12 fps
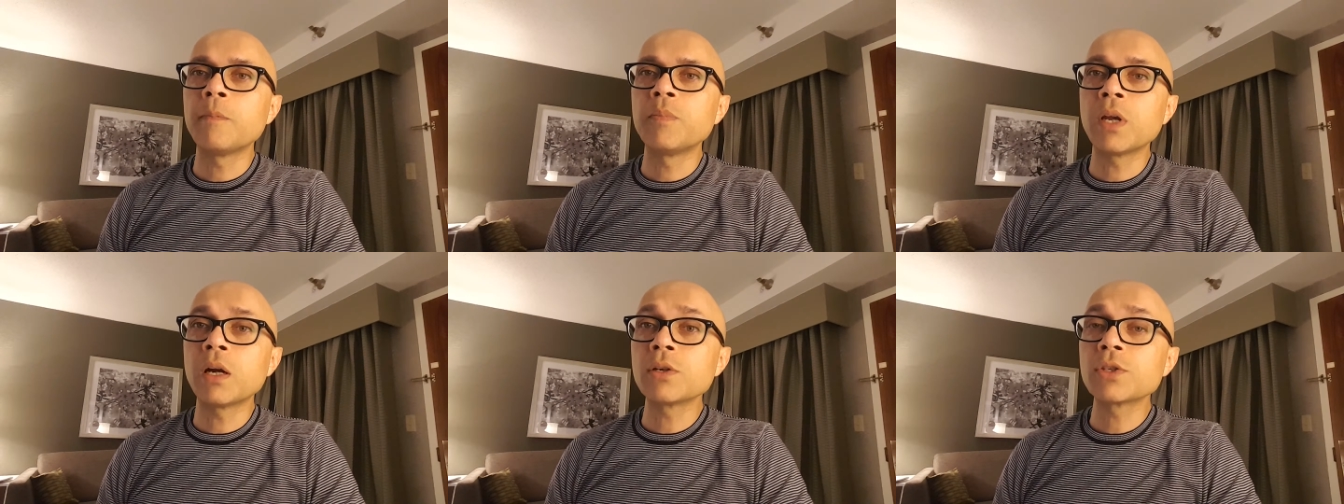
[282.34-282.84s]

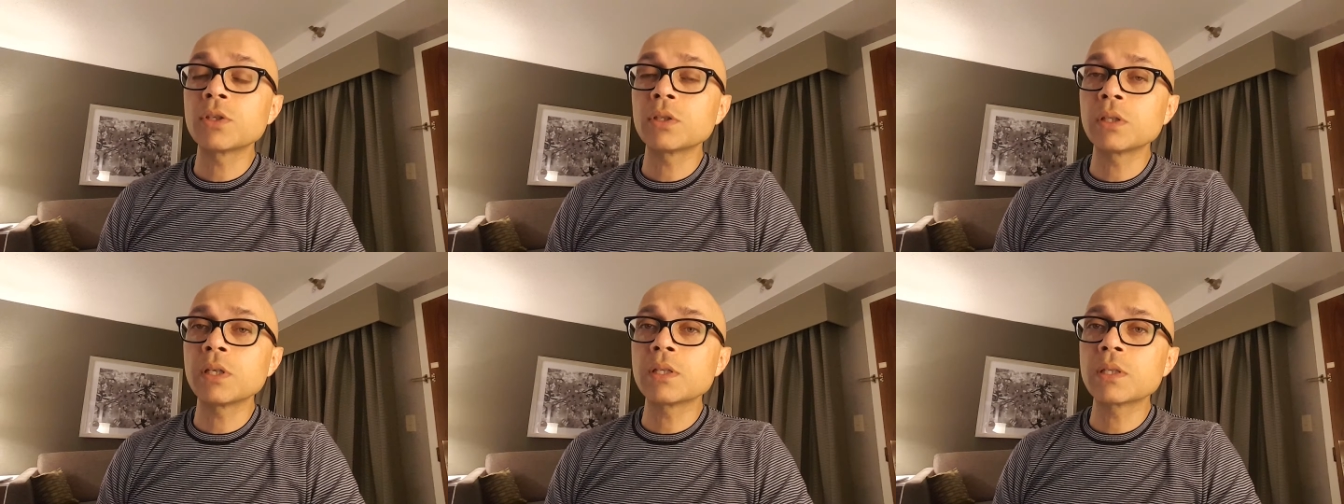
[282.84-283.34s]
There are
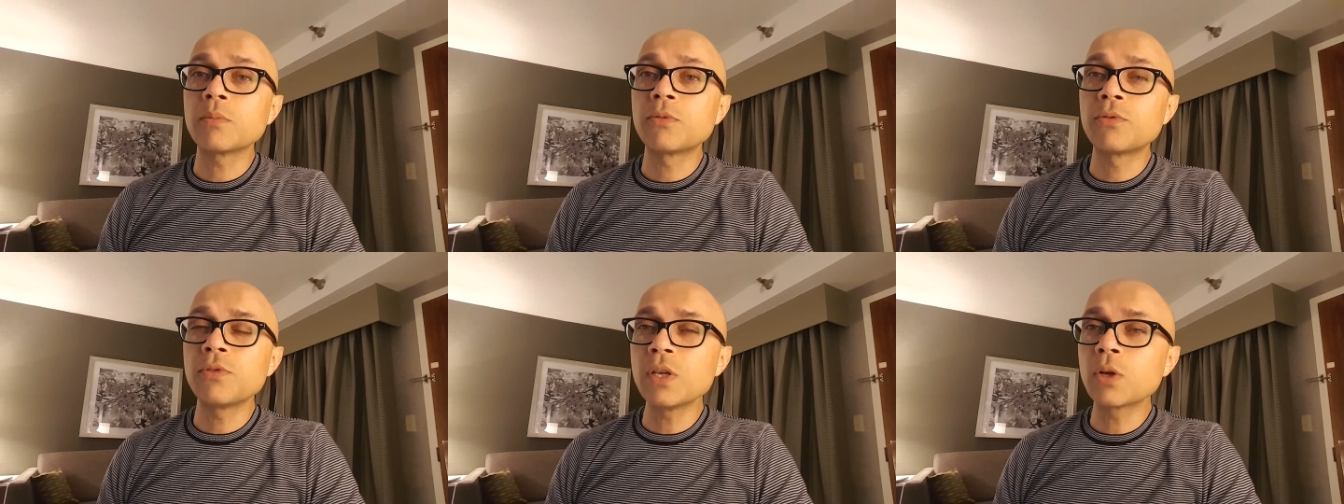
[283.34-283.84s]
certainly some
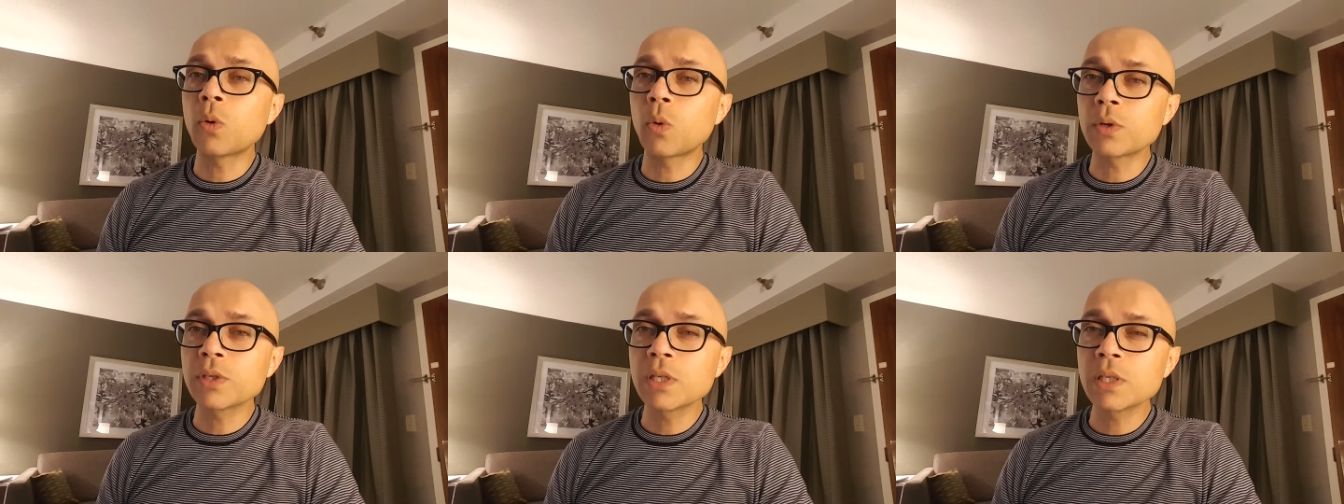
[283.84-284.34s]
free
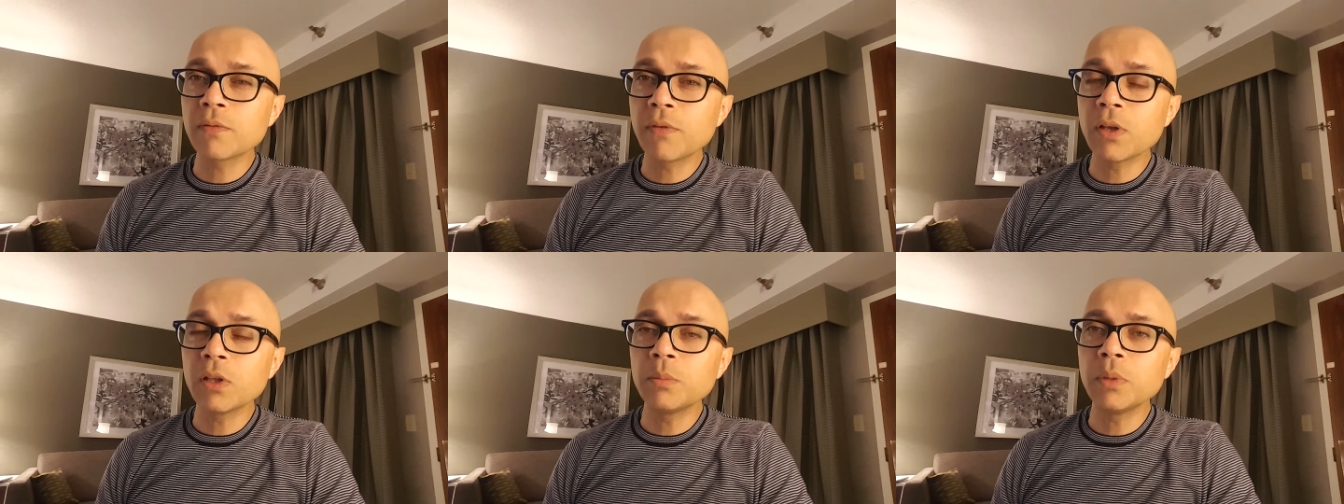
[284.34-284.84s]
courses
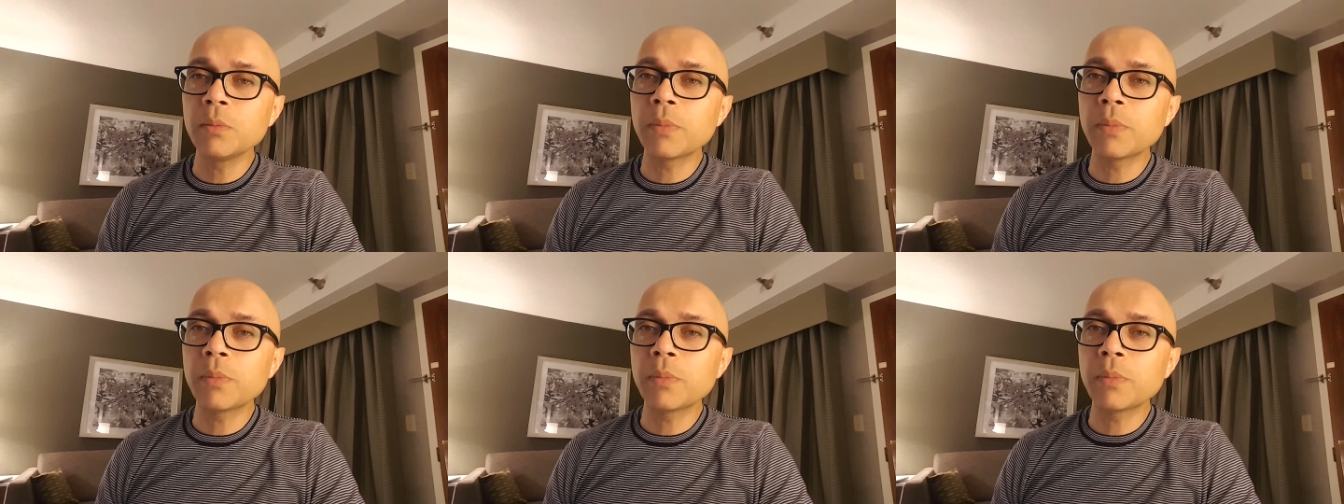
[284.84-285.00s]
available,